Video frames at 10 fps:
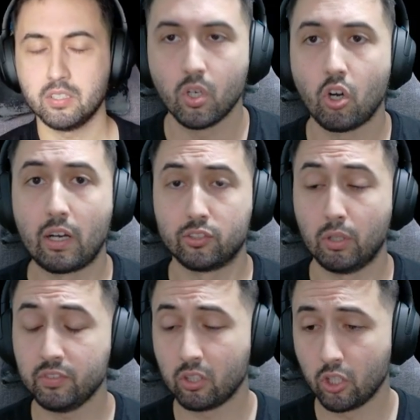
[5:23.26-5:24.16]
Alright, so
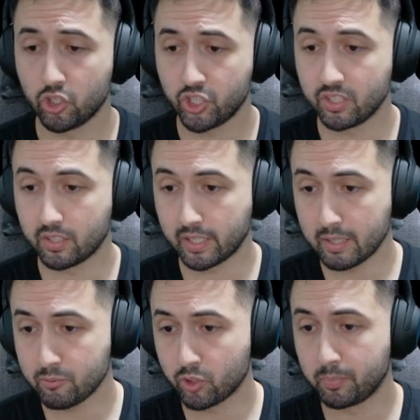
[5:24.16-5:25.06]
after launching the
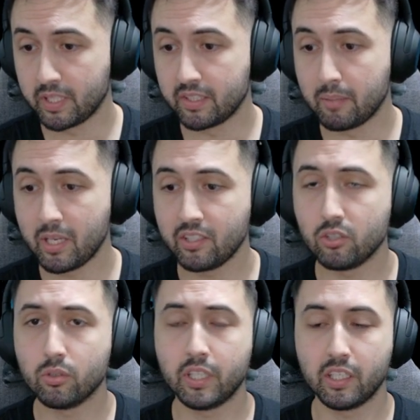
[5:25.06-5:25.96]
game, you'll be in the
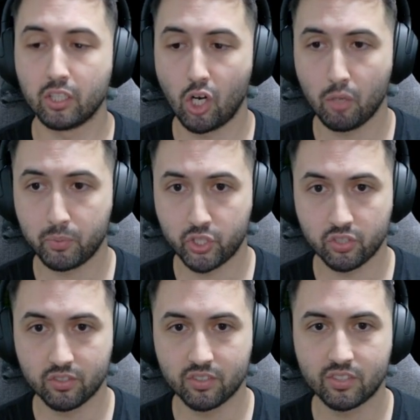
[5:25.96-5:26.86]
menu, hit
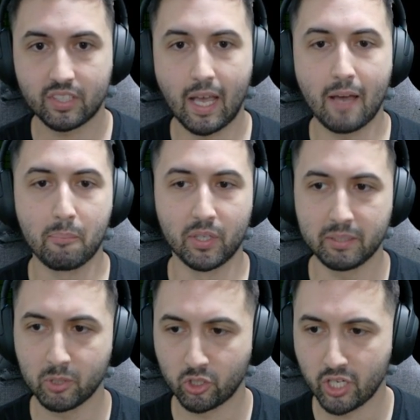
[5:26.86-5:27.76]
options, and believe
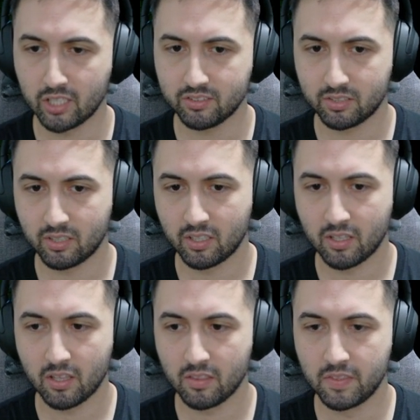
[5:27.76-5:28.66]
it or not,
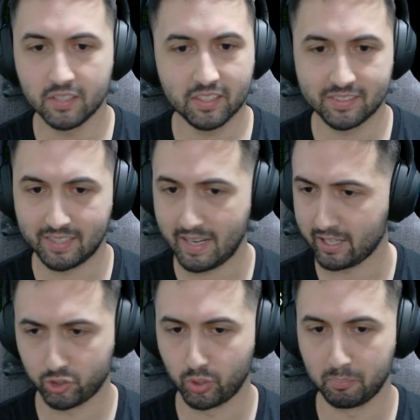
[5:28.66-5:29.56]
this is an
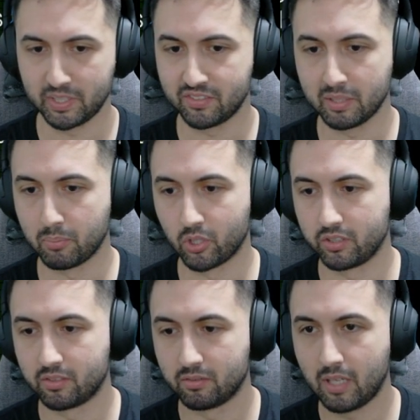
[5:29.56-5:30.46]
actual PC
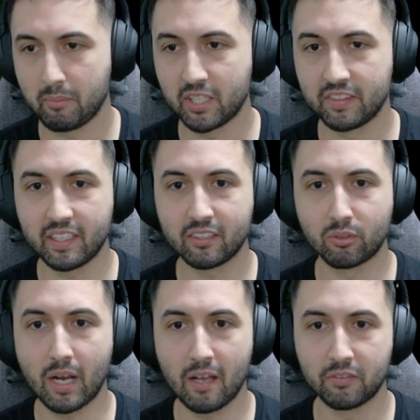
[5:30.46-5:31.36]
port. I mean, they
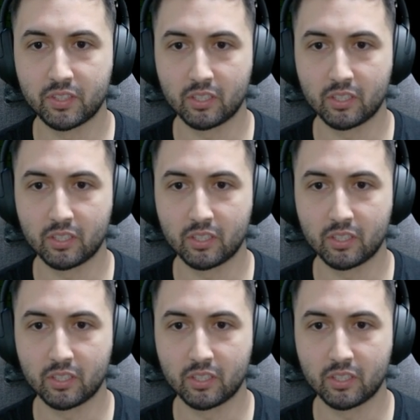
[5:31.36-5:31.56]
grabbed